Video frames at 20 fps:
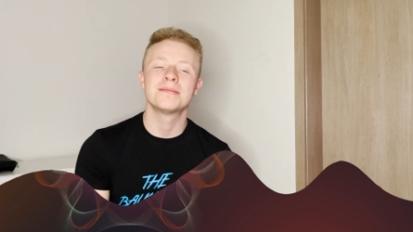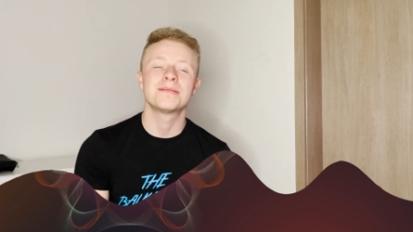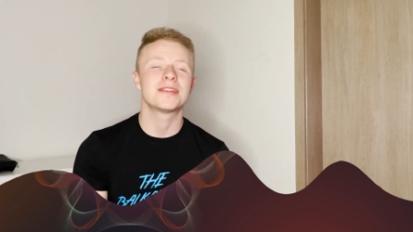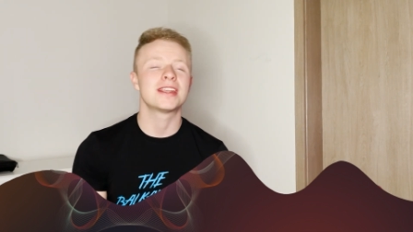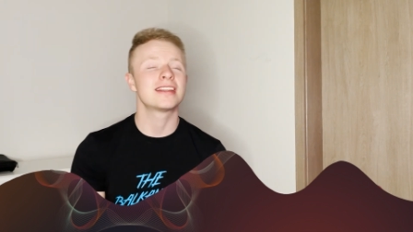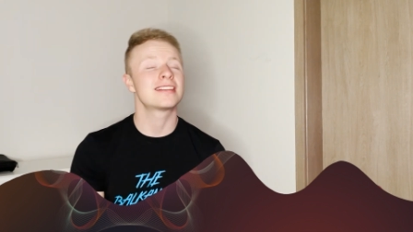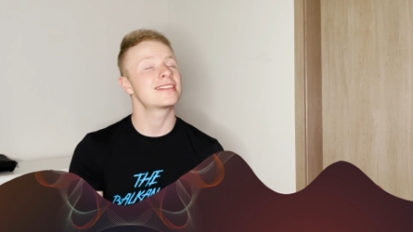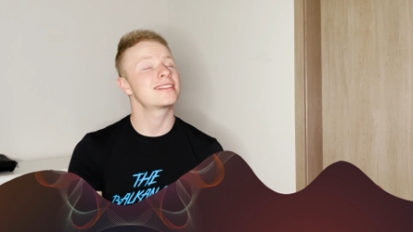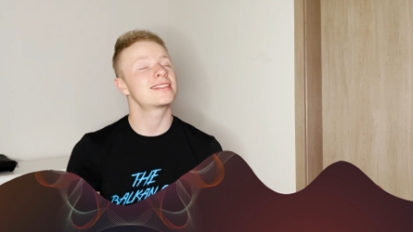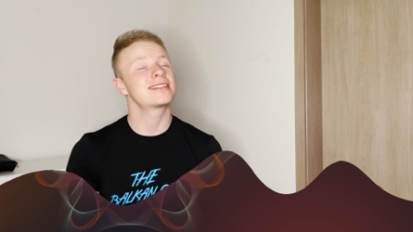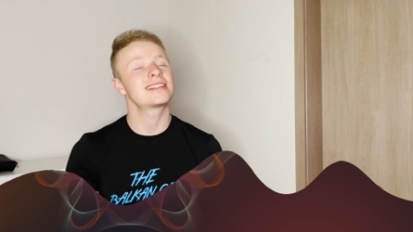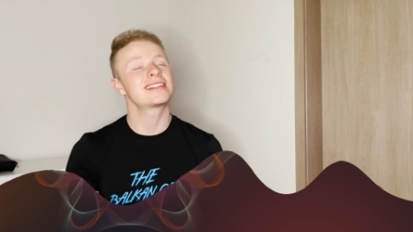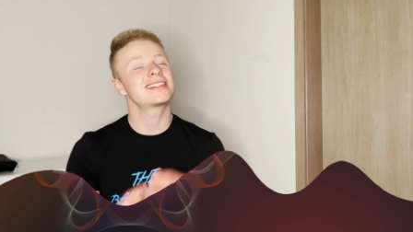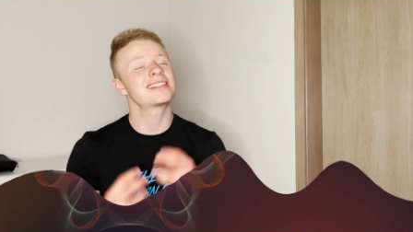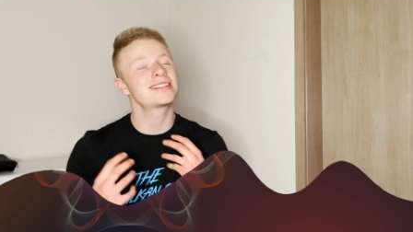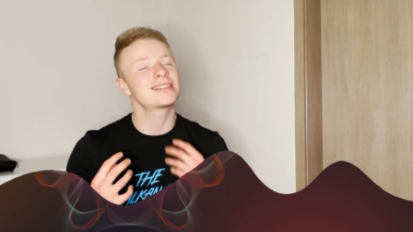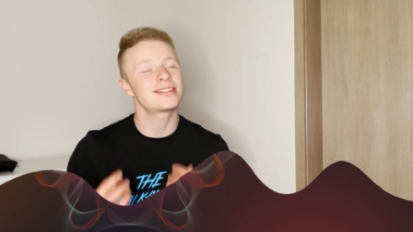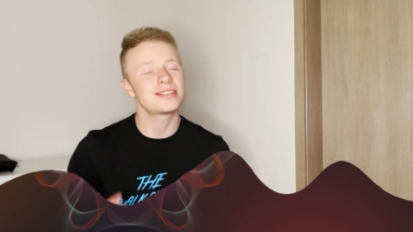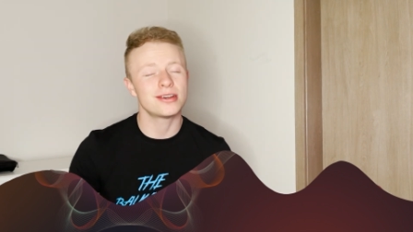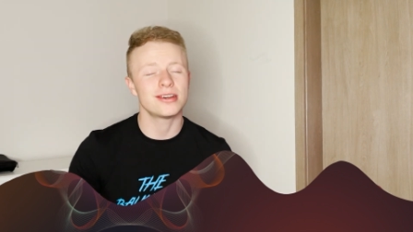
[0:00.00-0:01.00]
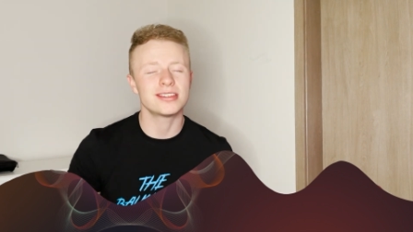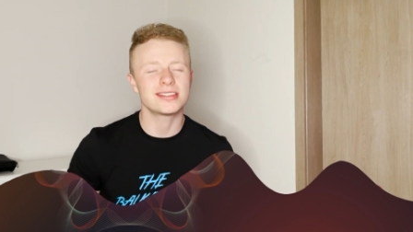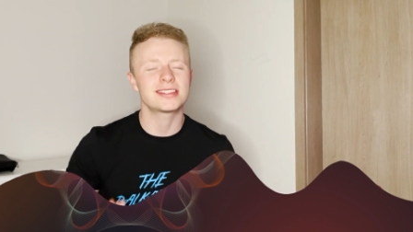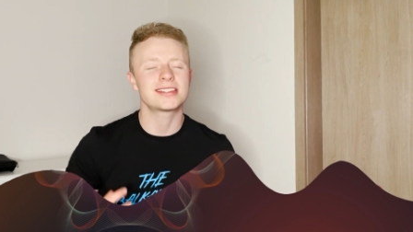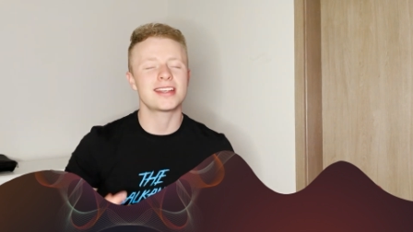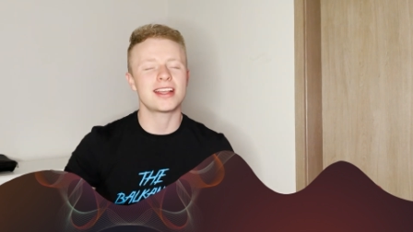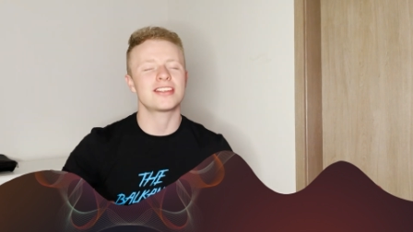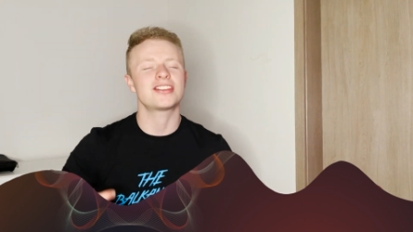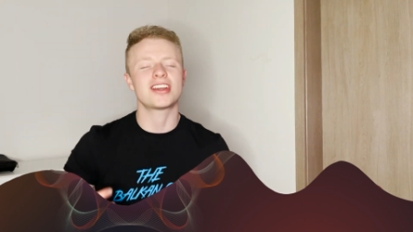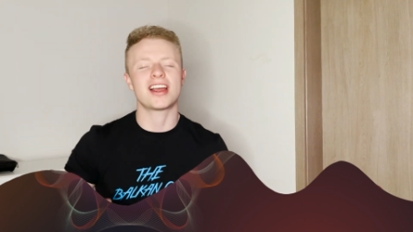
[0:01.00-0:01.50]
It's
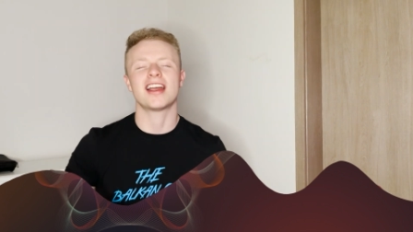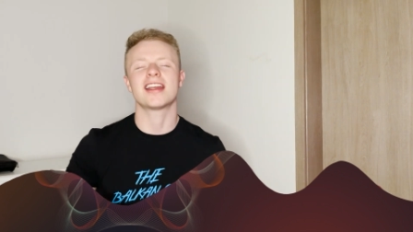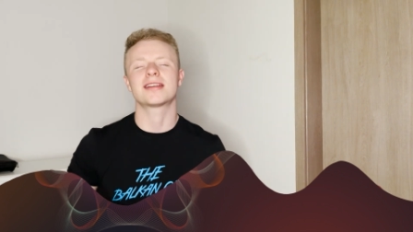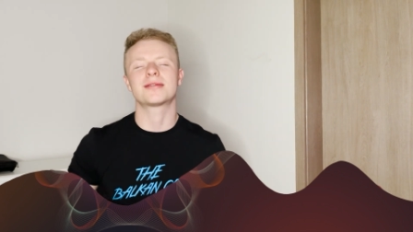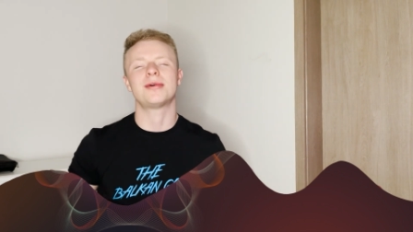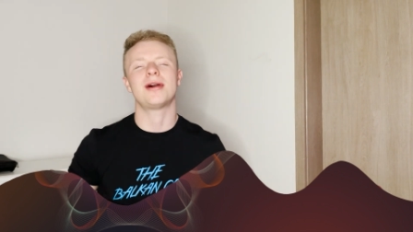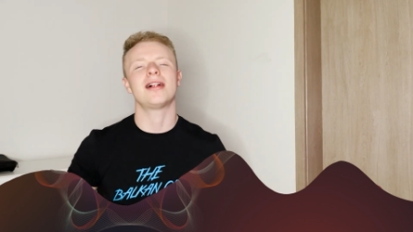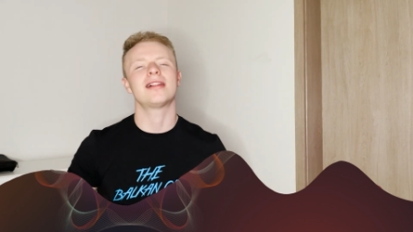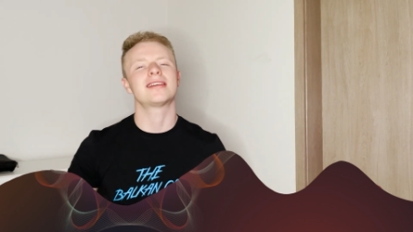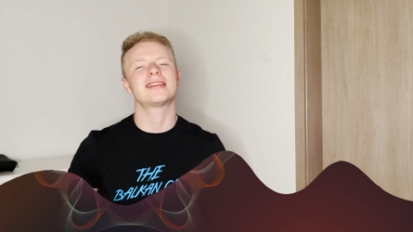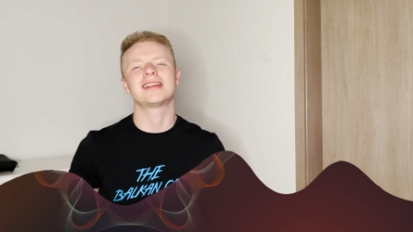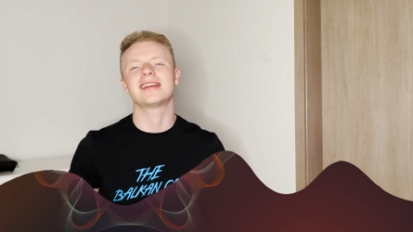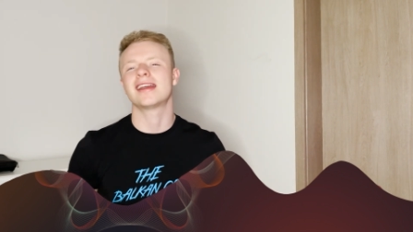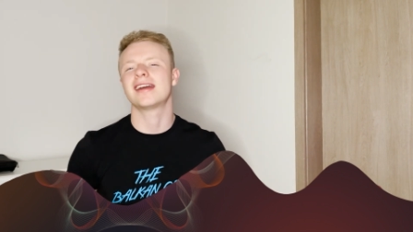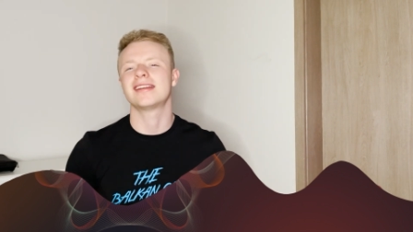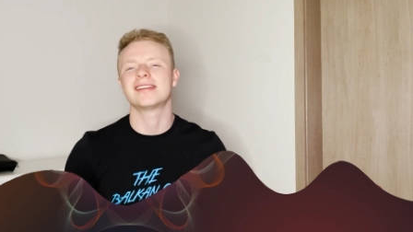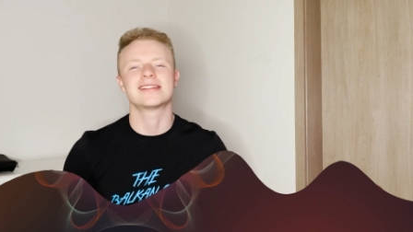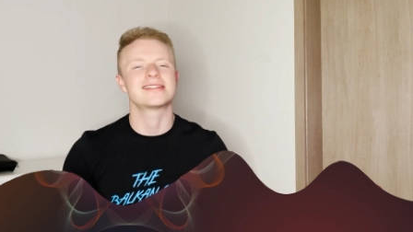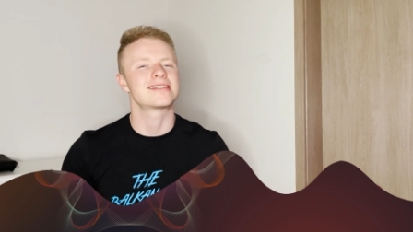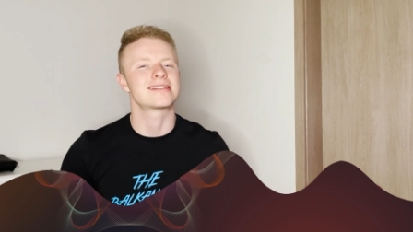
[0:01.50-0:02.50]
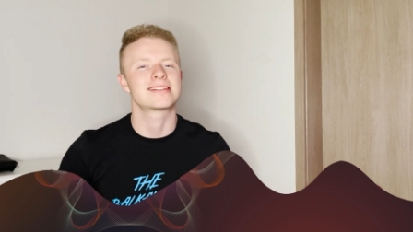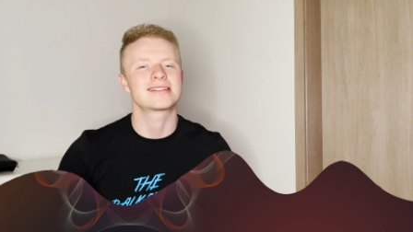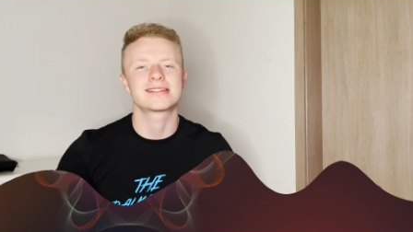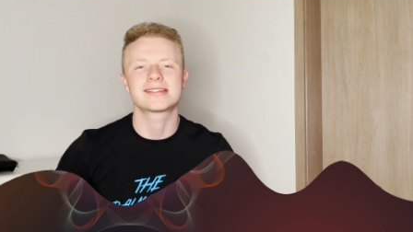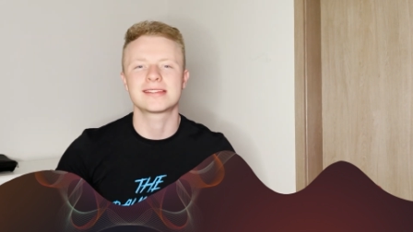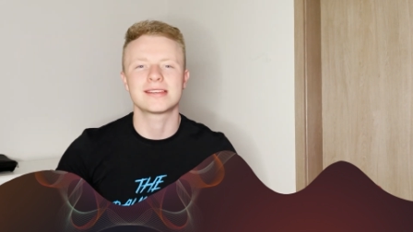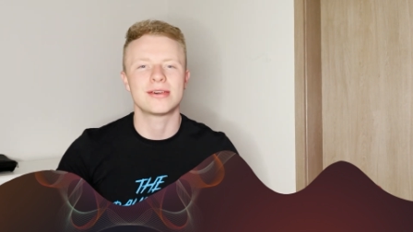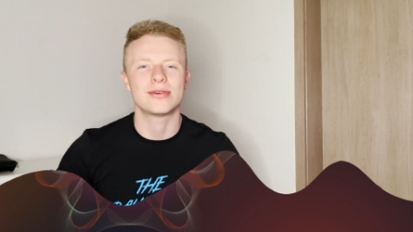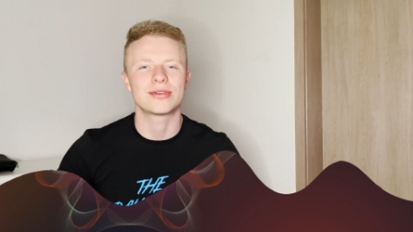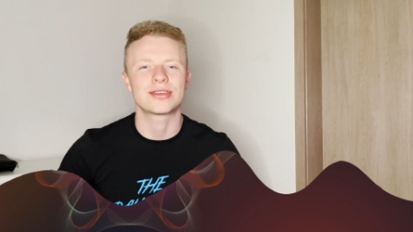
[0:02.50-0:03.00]
such high quality, and it's just
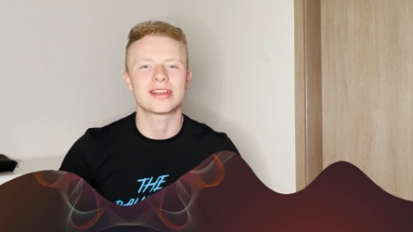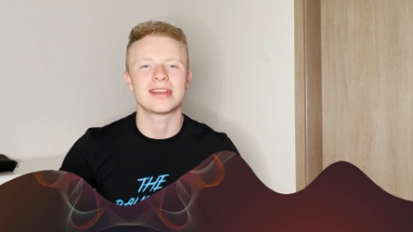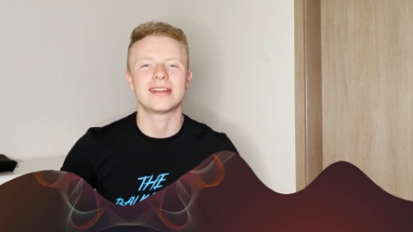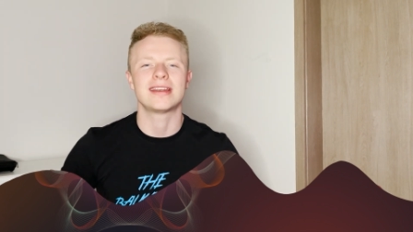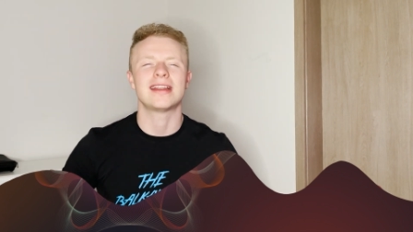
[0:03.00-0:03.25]
so good,